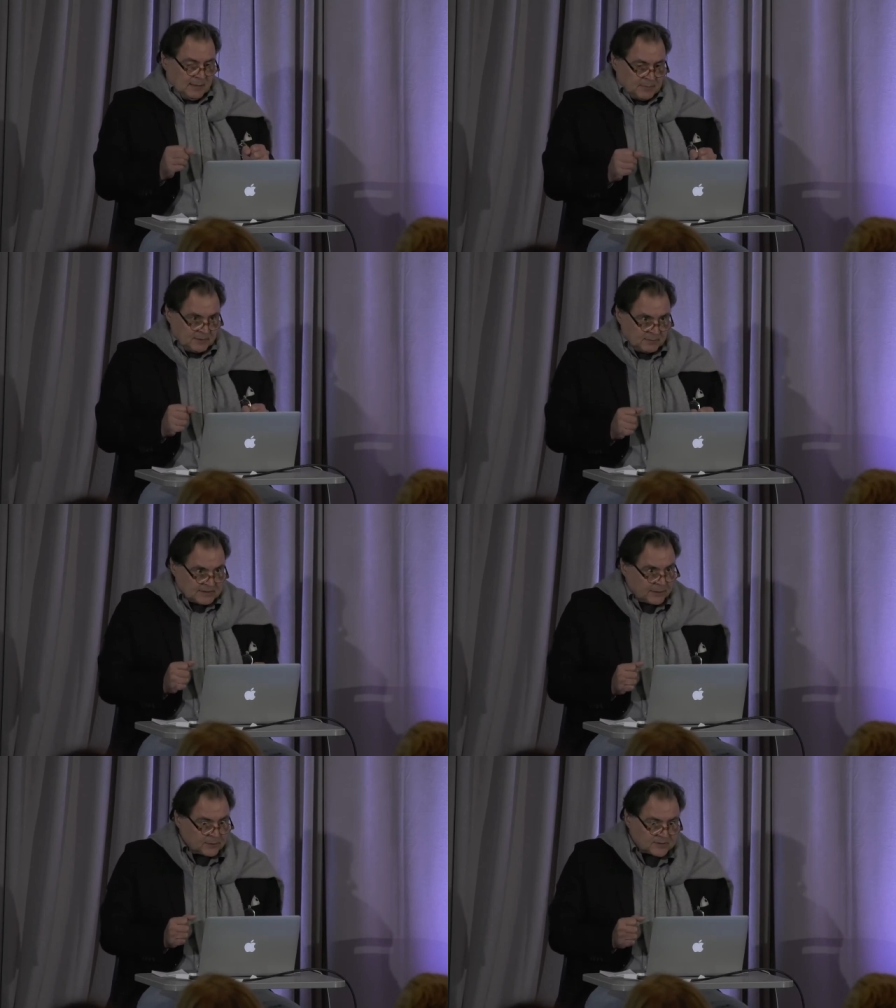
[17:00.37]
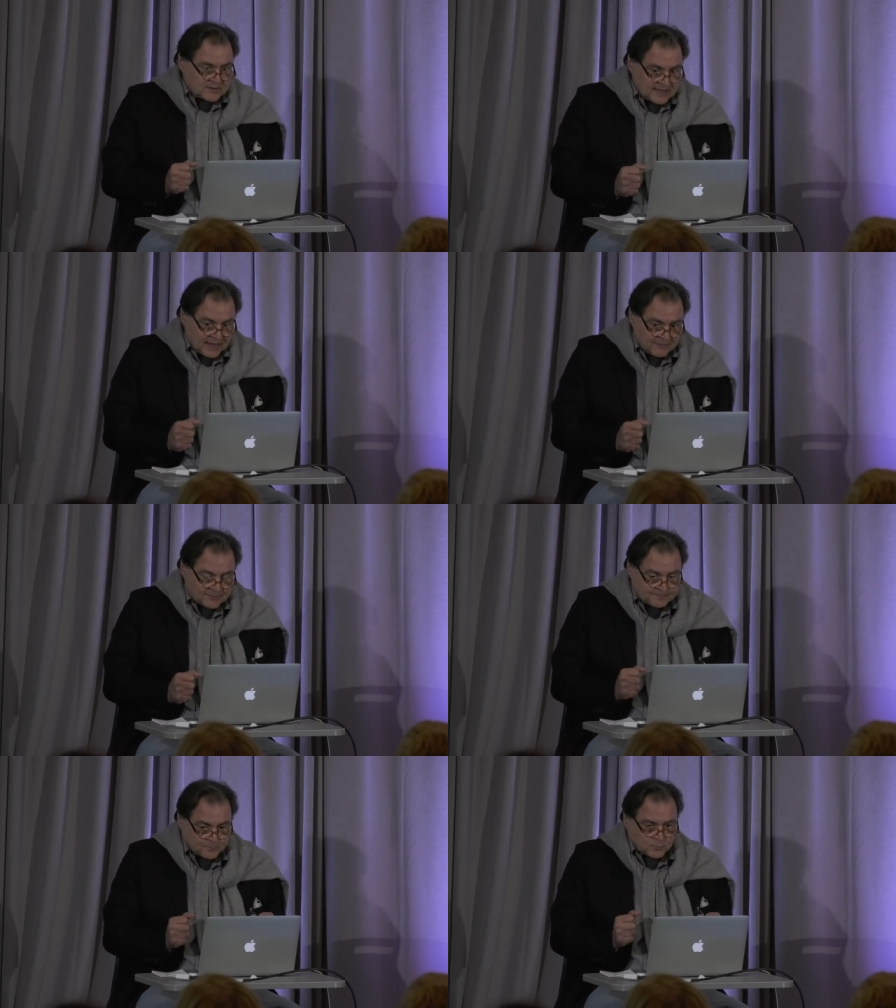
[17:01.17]
materials are
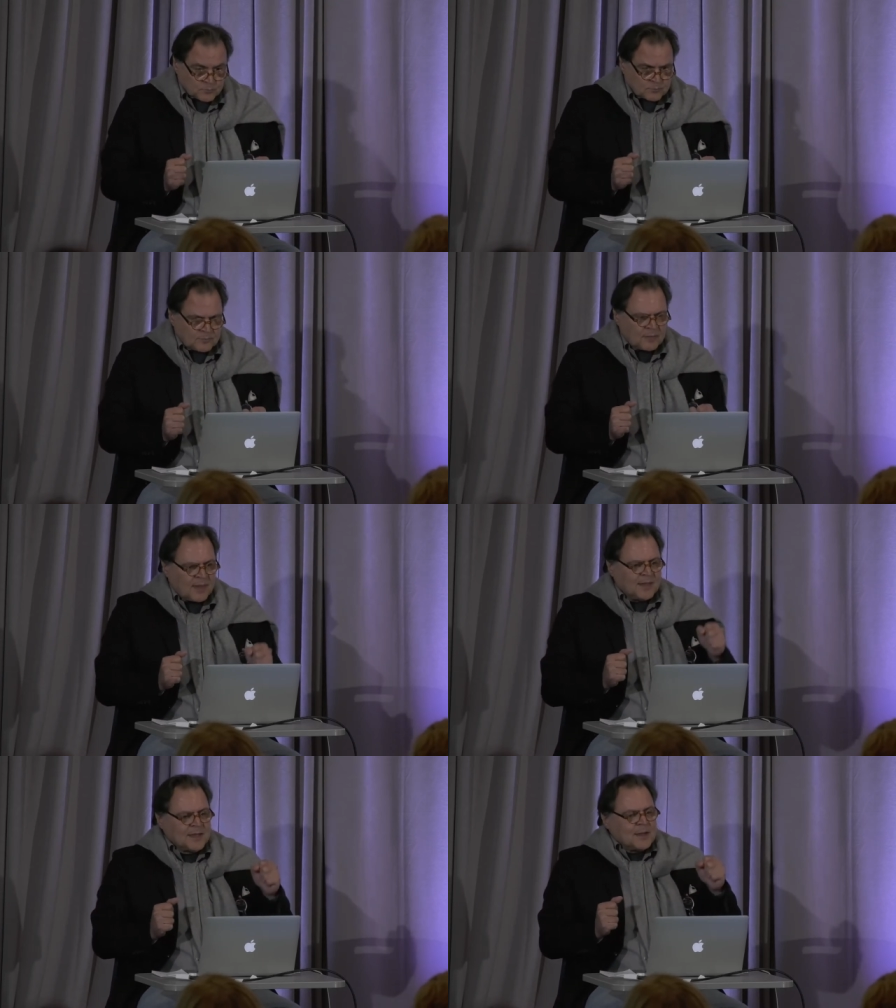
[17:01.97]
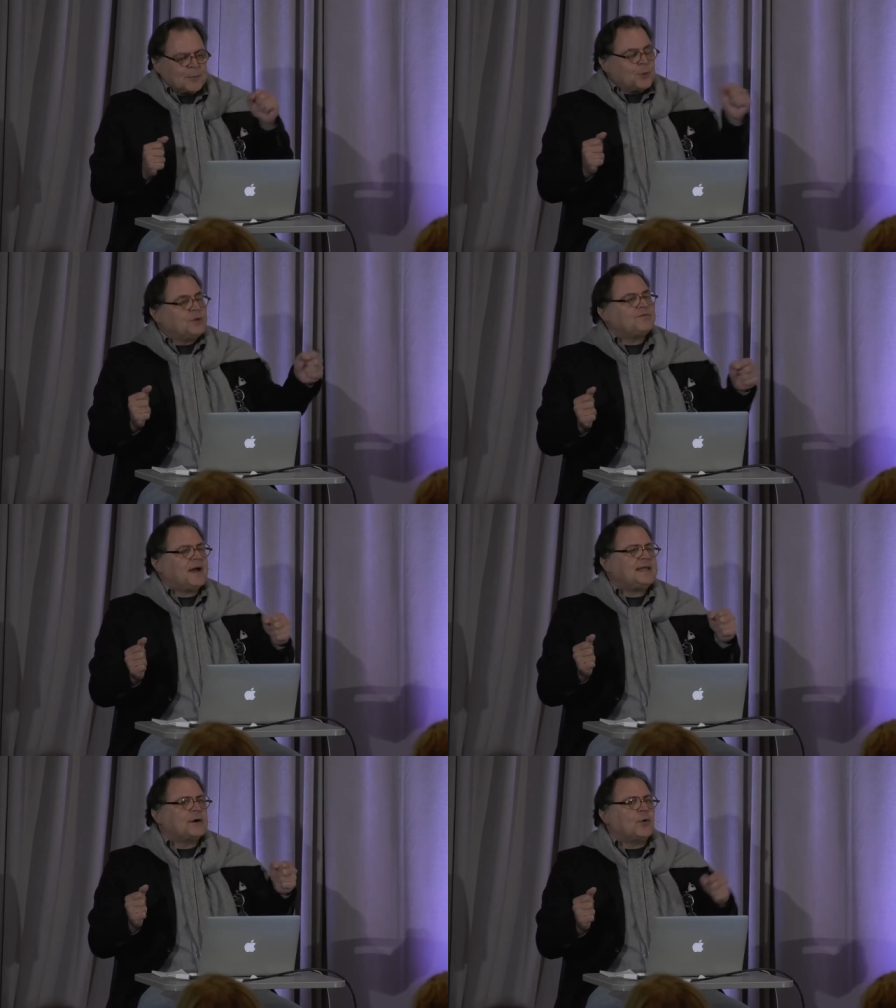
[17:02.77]
safe. But what you
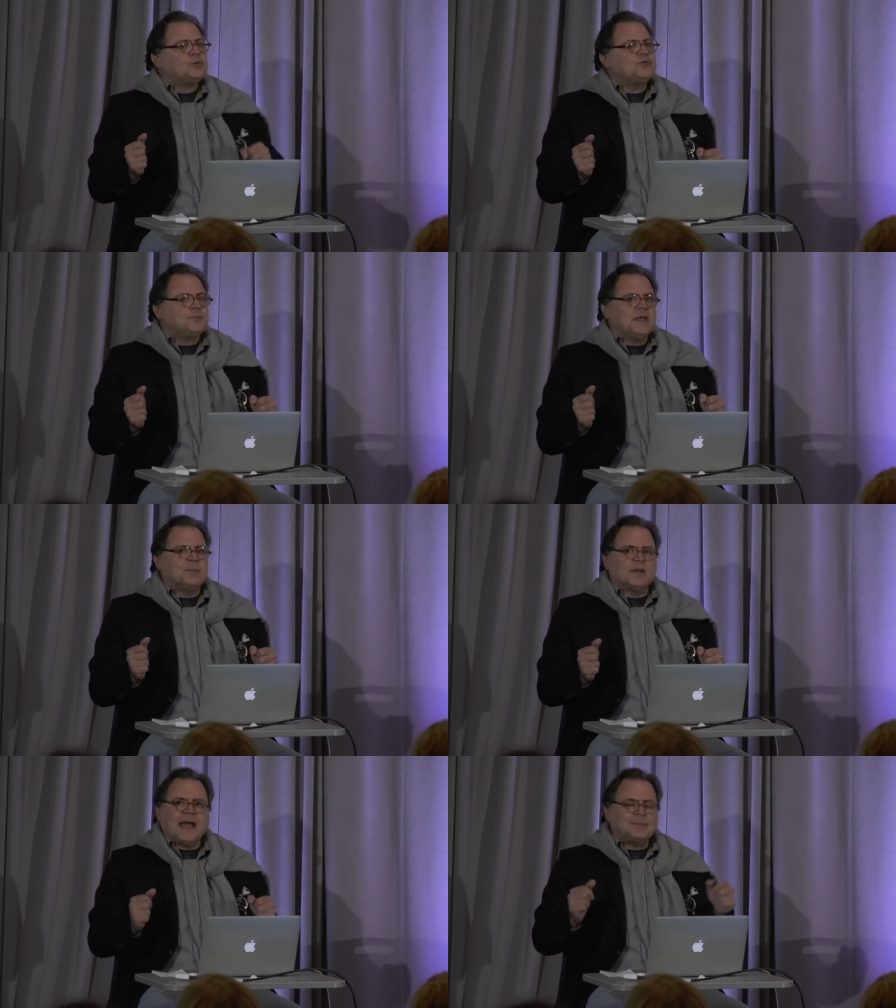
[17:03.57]
find that older people are